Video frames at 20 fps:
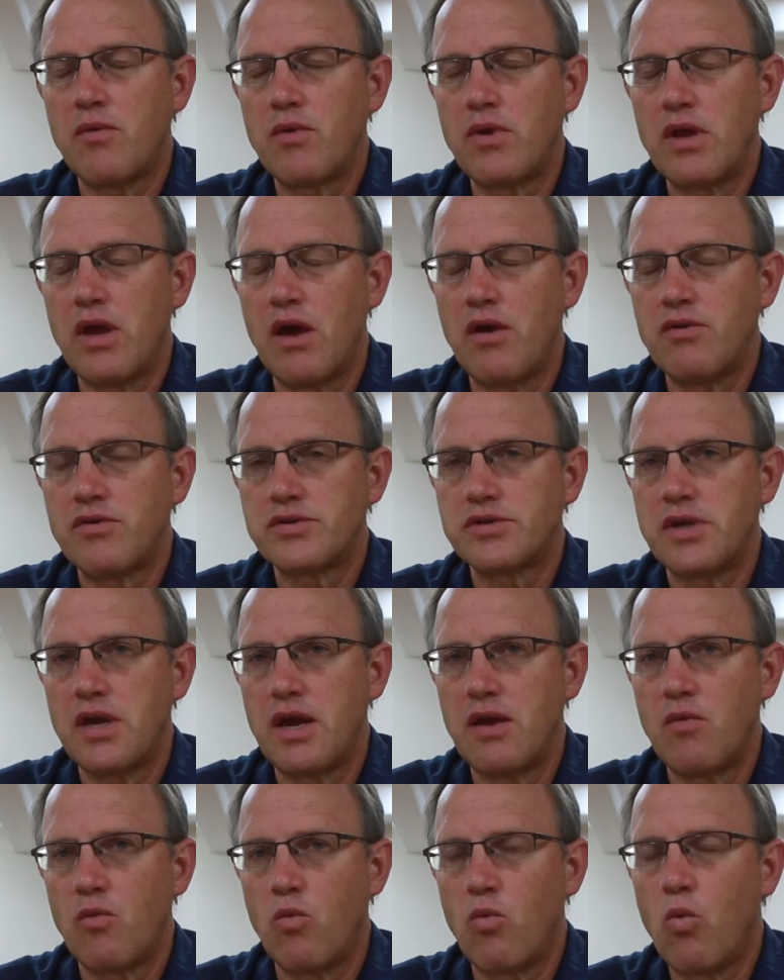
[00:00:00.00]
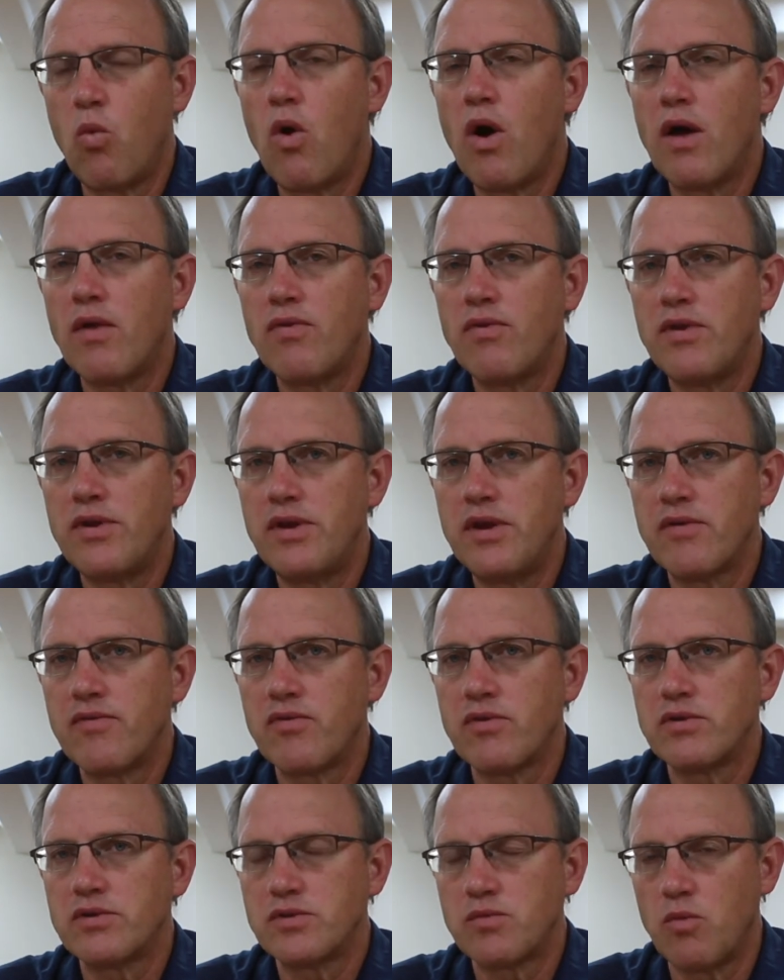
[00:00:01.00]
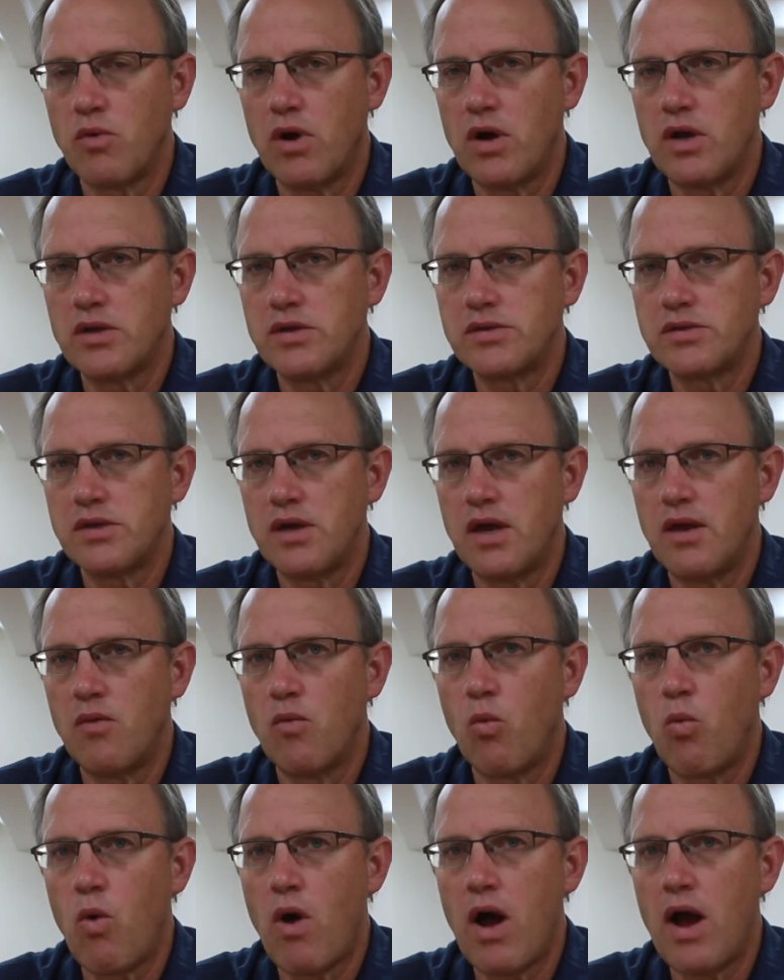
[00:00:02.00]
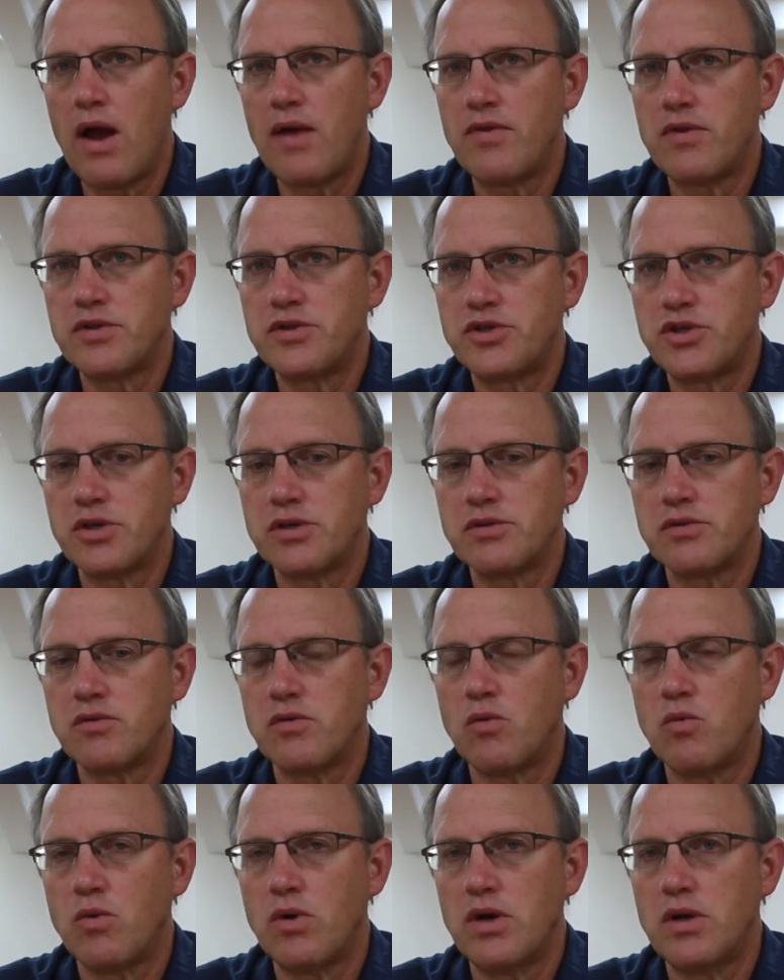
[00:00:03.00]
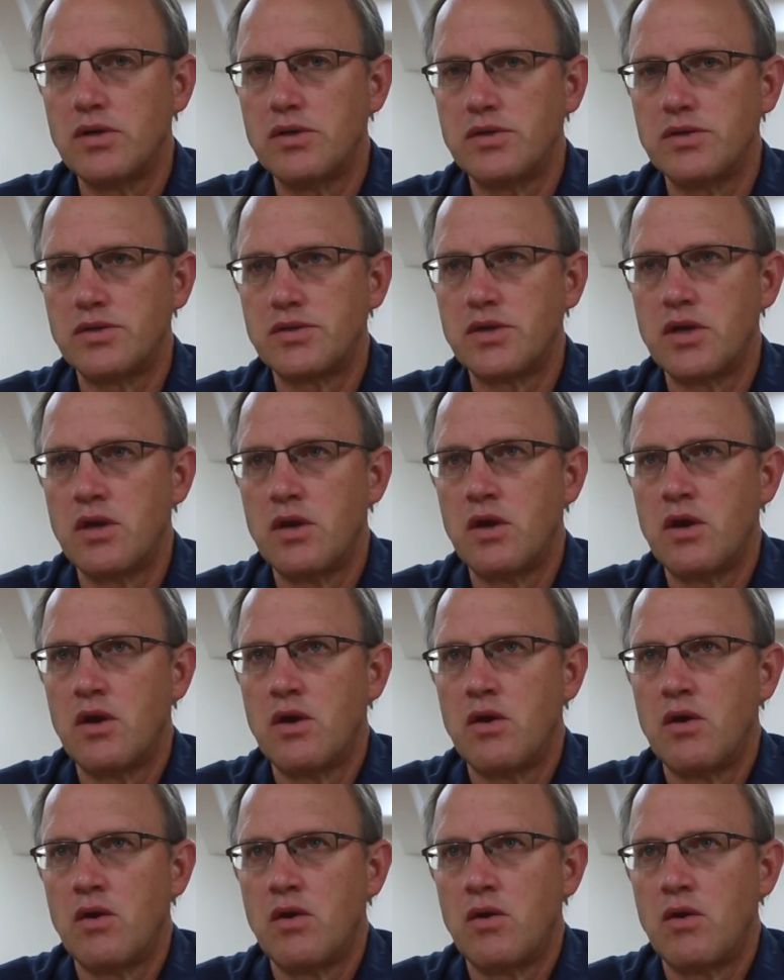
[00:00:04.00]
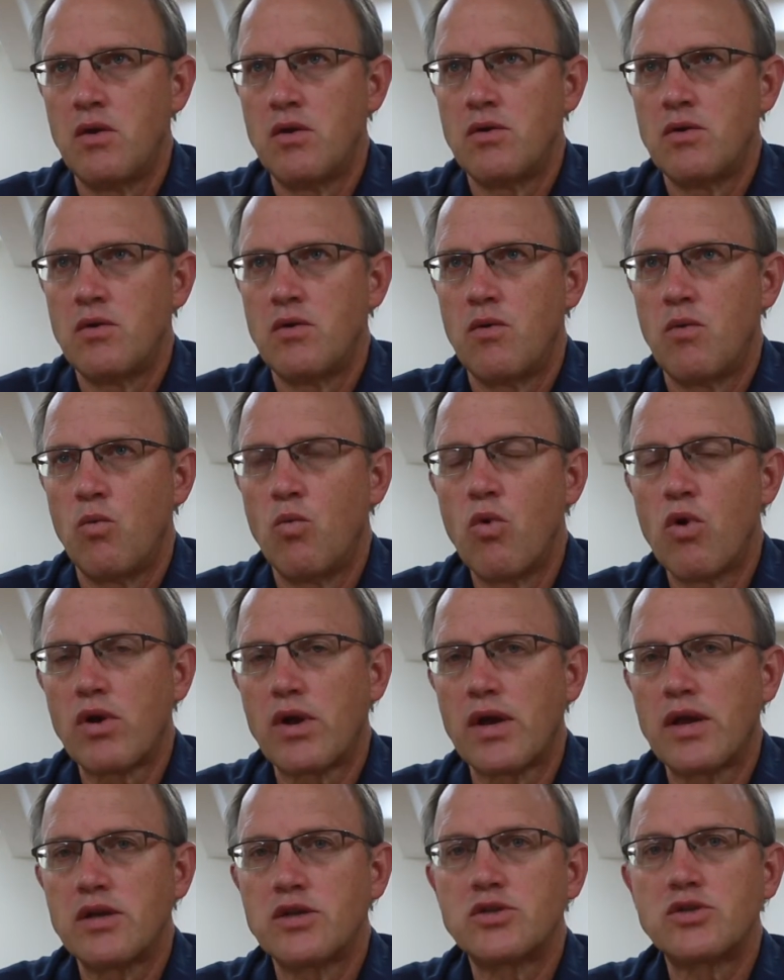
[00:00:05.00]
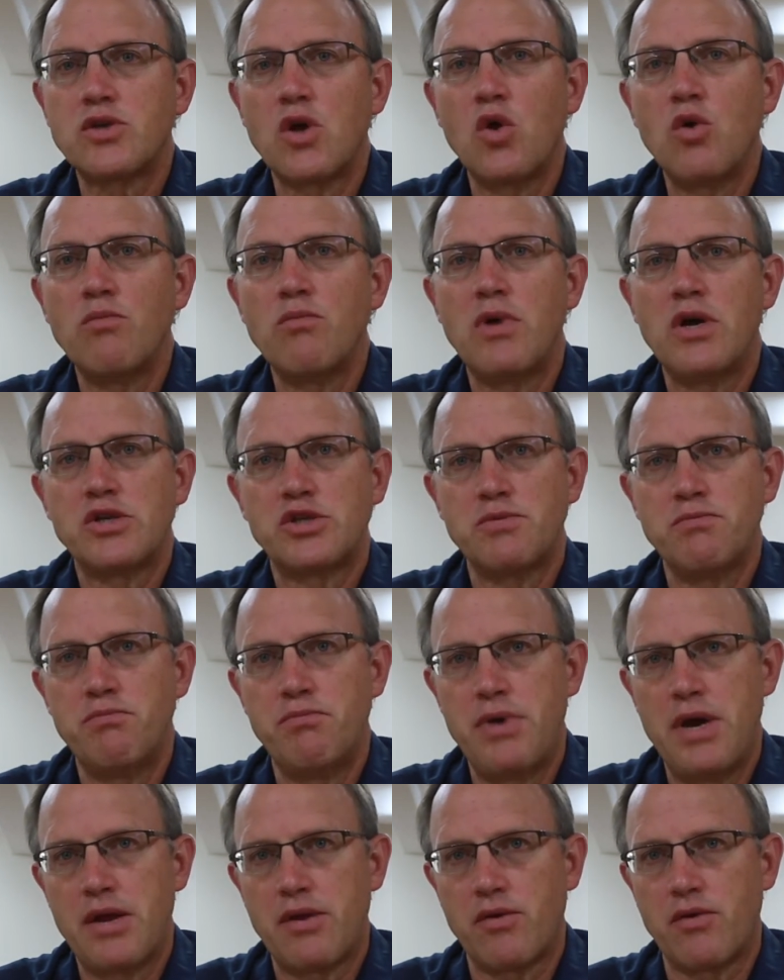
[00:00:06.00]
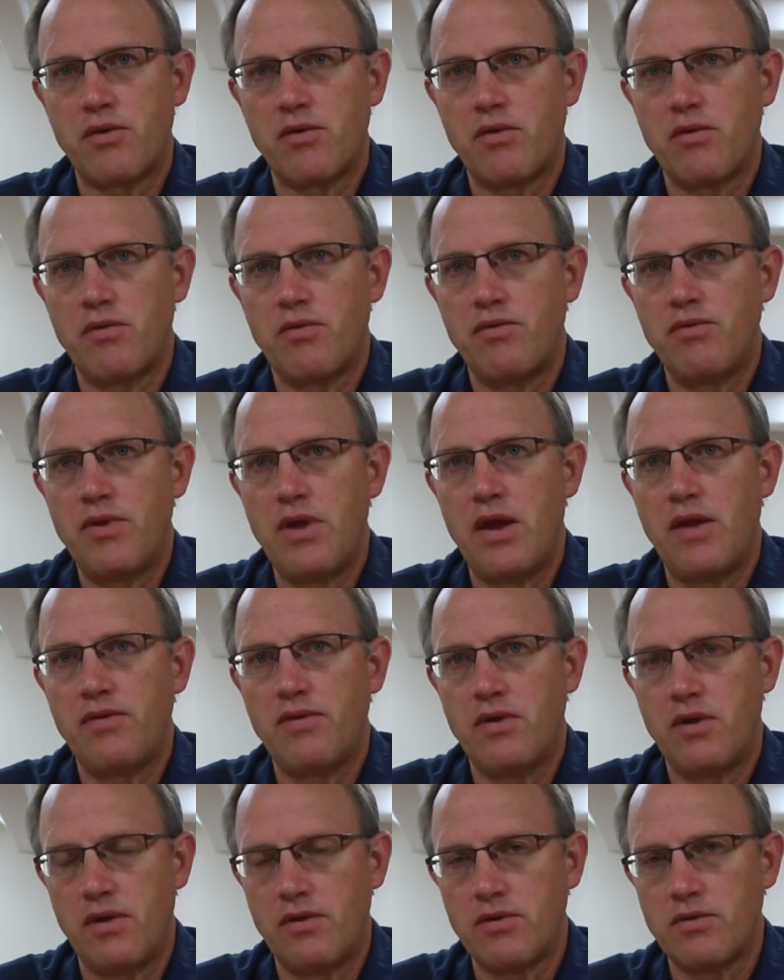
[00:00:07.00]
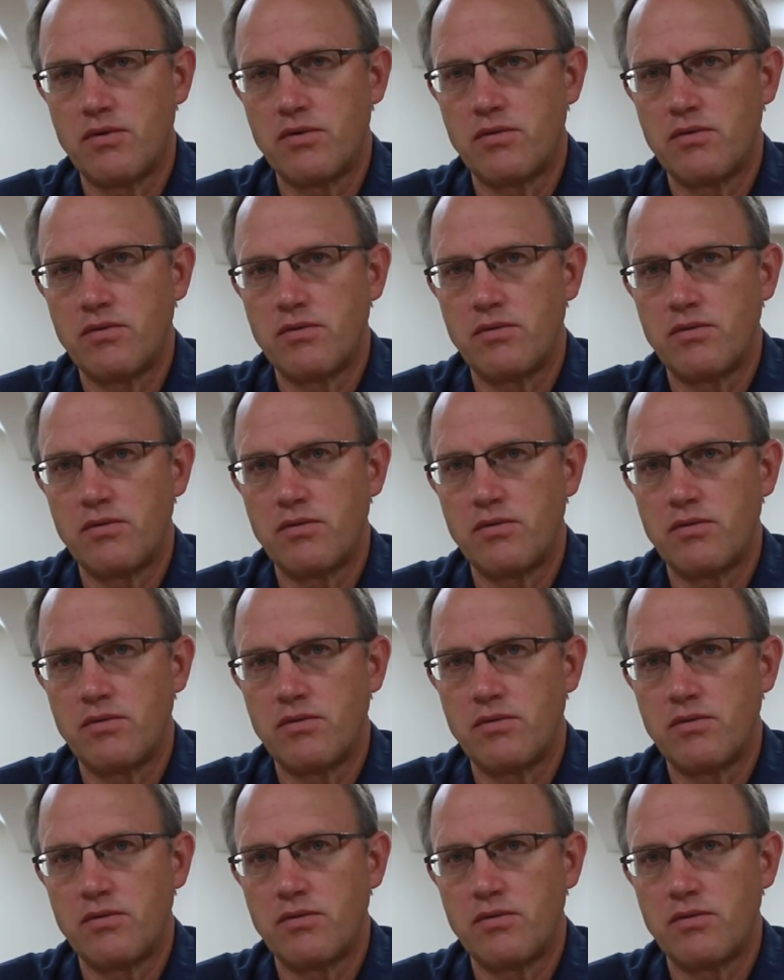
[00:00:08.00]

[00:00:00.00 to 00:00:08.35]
to really understand what the difference was and why the chisel was working so much better than the other